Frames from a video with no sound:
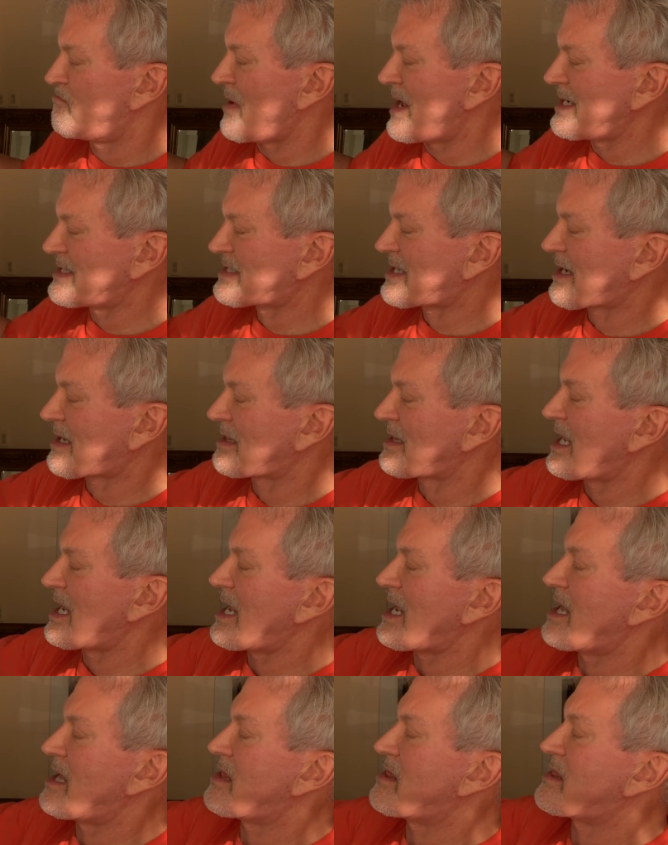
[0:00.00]

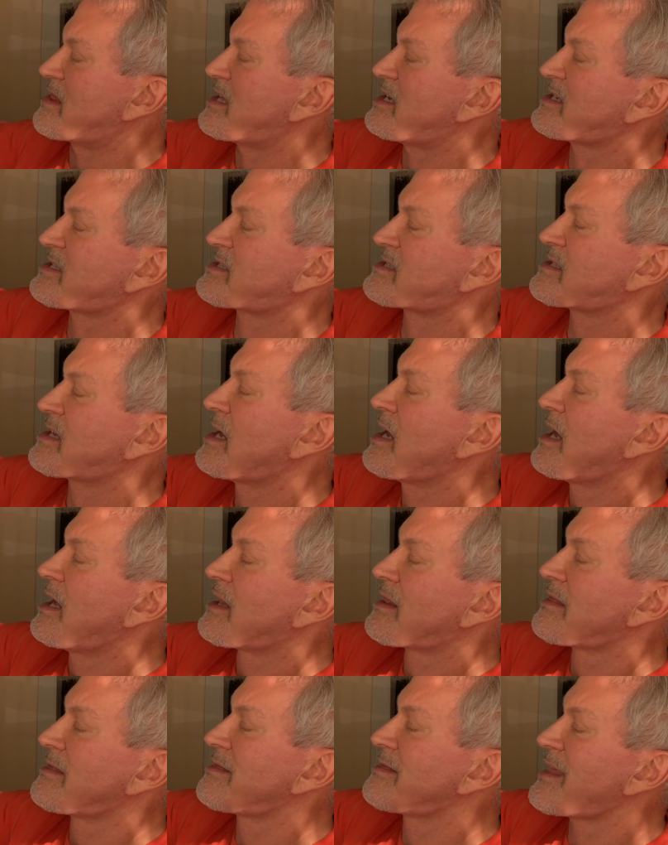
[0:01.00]
basically in this
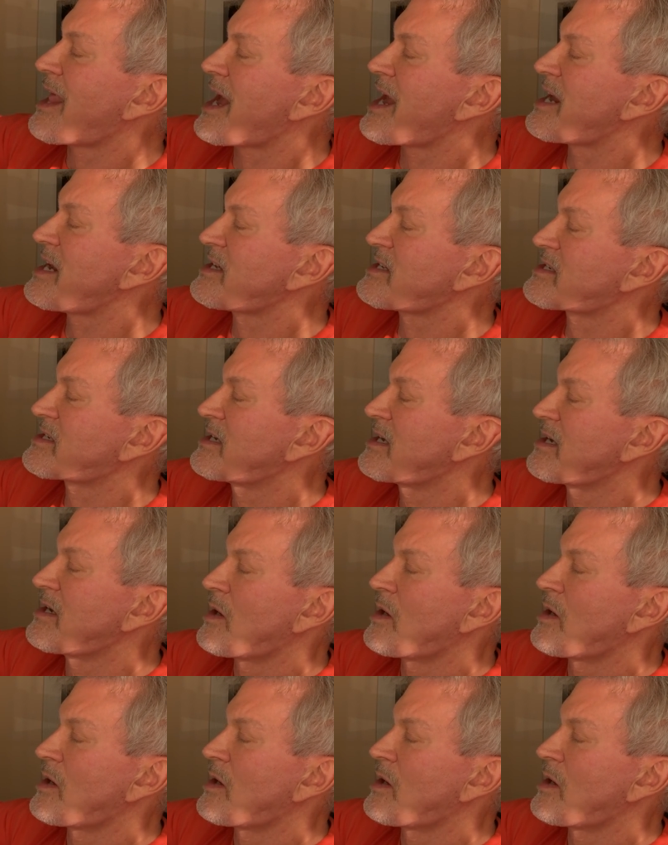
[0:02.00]
light